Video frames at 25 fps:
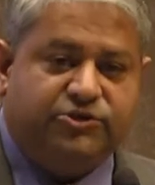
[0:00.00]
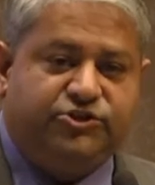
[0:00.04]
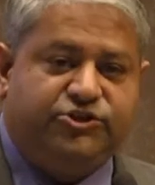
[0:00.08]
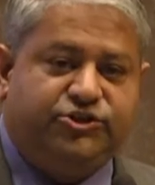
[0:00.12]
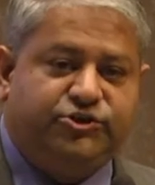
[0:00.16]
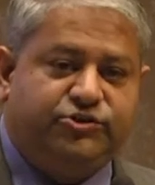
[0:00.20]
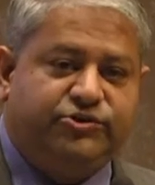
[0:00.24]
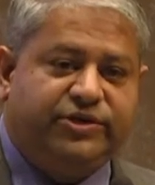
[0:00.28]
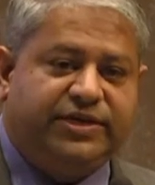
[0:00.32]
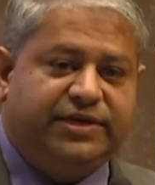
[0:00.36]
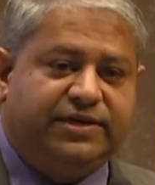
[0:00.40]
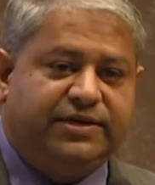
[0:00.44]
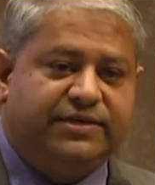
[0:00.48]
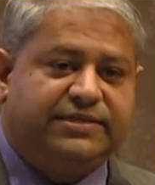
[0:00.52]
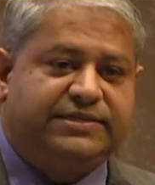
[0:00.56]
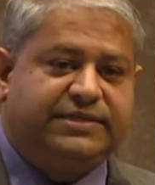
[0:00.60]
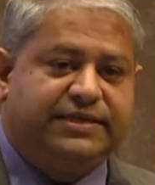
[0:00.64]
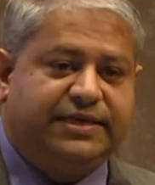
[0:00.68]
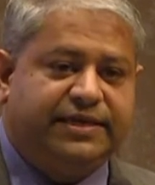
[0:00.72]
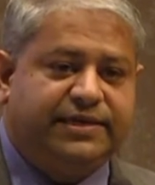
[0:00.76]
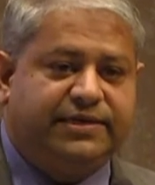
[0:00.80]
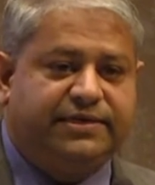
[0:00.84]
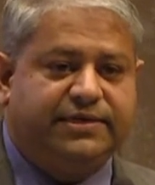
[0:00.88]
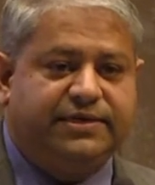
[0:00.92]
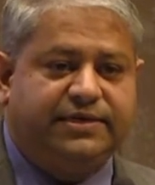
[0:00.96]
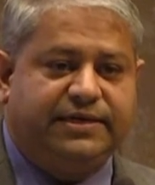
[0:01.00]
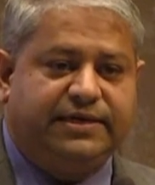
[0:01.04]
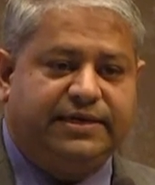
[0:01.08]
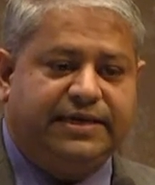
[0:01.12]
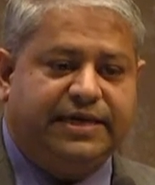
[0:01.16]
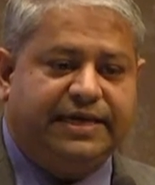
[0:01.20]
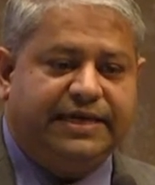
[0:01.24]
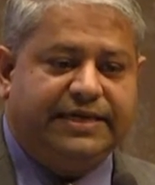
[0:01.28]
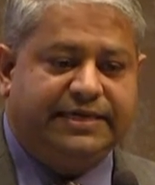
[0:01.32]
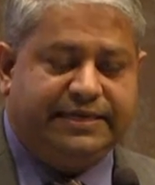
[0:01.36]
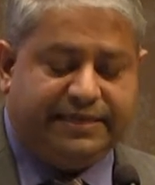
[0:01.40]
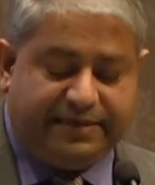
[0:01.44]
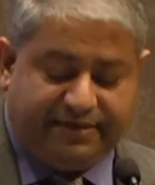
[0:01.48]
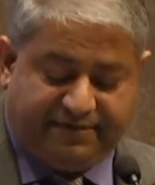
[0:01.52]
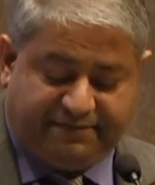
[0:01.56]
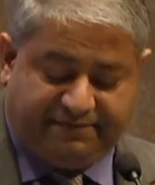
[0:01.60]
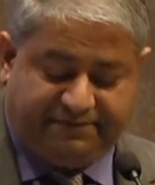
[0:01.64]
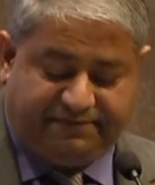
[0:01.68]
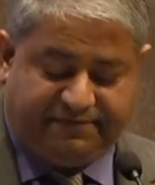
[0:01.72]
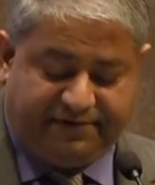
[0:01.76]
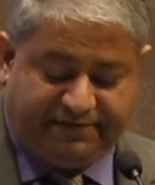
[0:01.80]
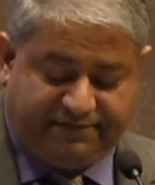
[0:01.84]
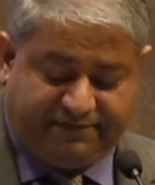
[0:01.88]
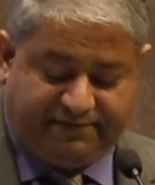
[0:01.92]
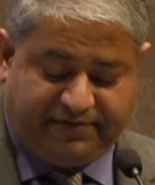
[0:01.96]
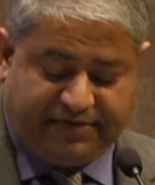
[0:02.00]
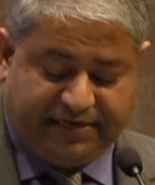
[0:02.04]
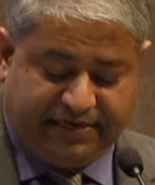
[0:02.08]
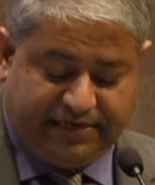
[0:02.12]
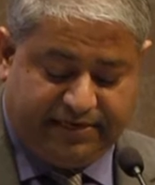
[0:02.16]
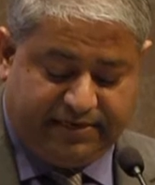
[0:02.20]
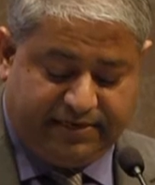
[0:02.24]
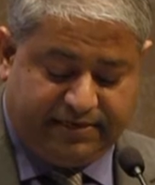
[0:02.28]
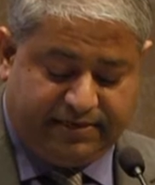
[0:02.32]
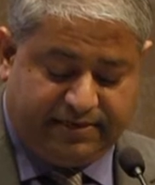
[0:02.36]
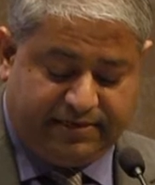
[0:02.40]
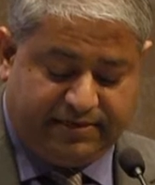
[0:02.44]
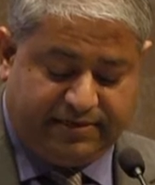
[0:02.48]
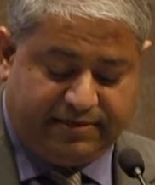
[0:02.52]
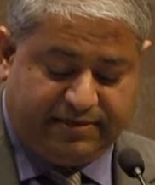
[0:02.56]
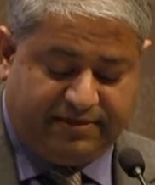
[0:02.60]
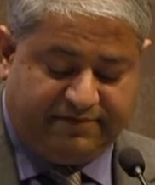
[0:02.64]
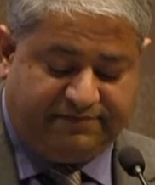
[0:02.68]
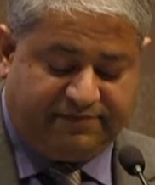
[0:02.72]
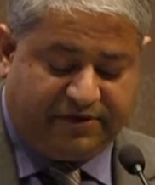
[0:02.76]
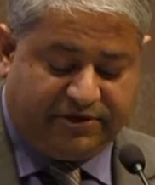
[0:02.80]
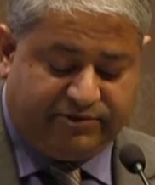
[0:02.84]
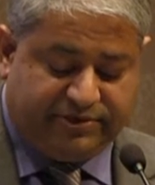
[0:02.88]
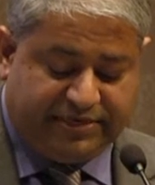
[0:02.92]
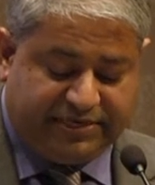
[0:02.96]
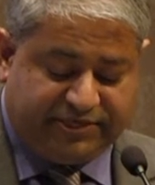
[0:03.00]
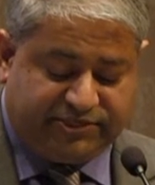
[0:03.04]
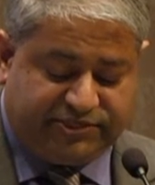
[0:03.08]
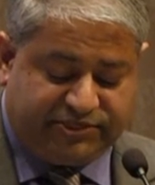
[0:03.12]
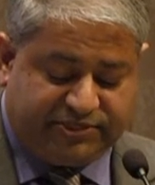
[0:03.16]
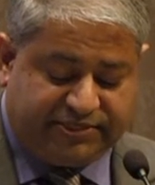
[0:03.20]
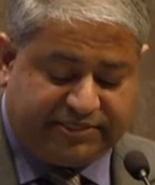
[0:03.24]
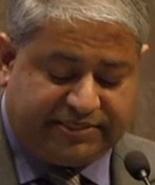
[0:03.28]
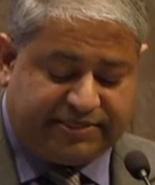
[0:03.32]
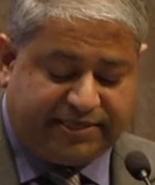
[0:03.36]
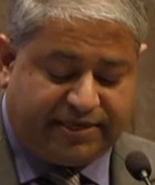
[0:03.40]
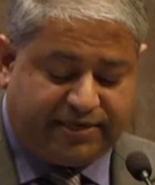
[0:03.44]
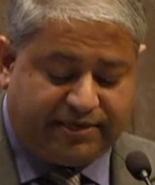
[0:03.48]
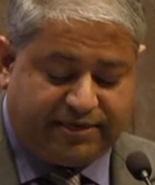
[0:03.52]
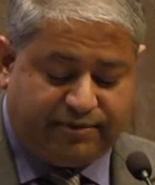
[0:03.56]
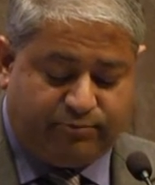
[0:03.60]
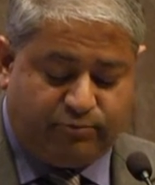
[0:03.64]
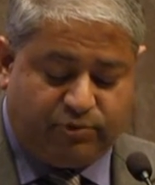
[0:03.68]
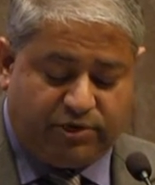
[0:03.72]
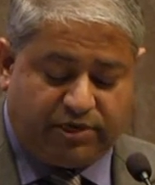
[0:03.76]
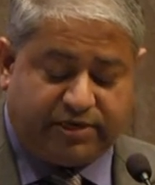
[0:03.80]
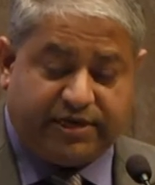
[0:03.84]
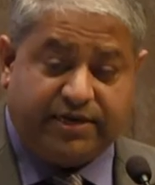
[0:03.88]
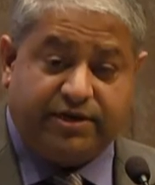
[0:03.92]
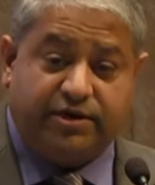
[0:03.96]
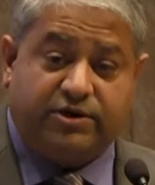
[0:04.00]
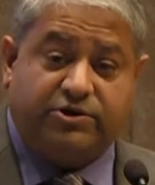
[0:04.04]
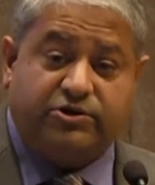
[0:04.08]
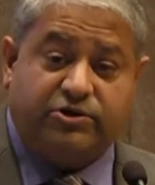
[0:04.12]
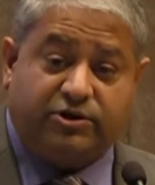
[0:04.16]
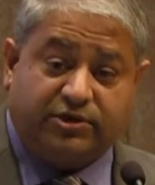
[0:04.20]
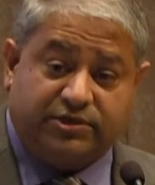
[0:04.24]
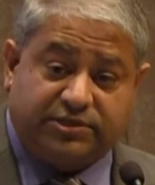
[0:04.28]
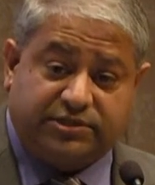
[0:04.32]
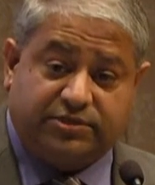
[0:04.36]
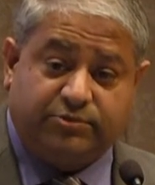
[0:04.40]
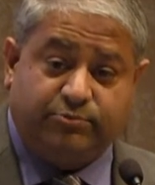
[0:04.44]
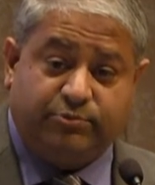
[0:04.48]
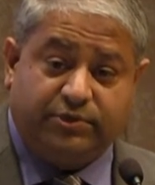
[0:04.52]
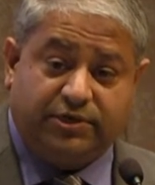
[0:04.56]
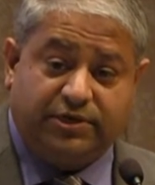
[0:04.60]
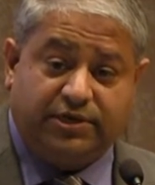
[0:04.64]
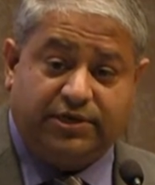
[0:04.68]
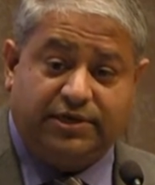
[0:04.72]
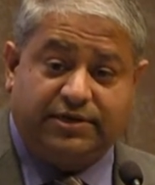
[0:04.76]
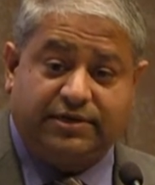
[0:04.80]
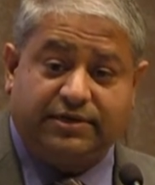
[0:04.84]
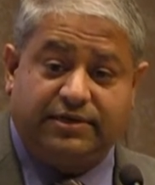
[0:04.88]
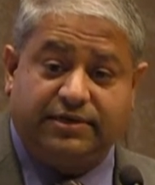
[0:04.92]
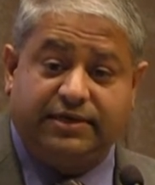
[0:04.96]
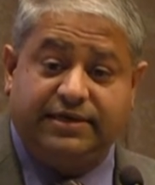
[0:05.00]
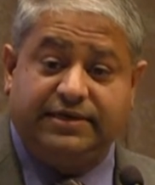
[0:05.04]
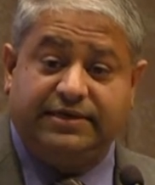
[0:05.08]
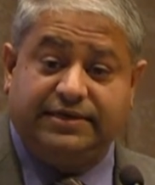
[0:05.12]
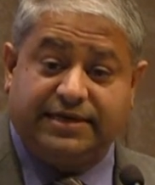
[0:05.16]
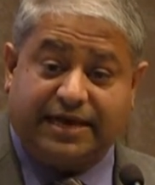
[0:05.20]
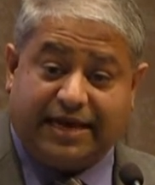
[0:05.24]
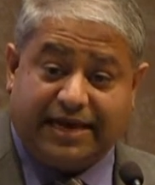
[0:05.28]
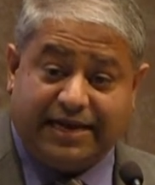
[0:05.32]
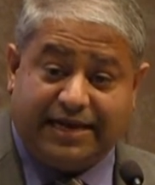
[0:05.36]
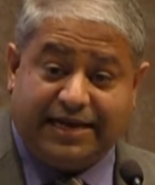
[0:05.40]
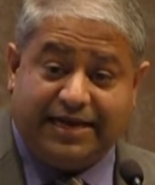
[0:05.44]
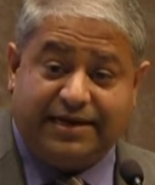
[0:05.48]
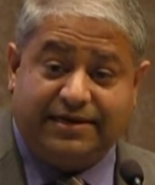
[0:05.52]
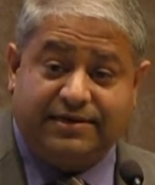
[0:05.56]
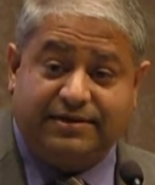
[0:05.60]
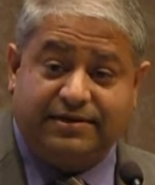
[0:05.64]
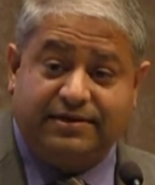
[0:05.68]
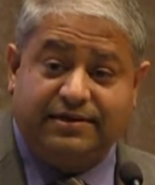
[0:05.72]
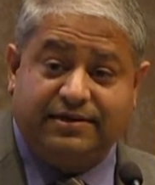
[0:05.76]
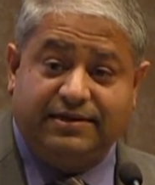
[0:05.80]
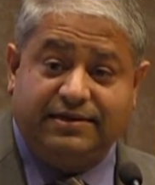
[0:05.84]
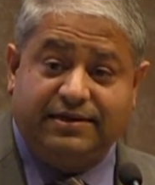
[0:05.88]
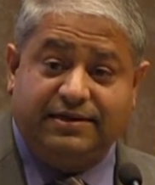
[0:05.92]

2 years later, in 1915, the foundation started working across the world, in Thailand,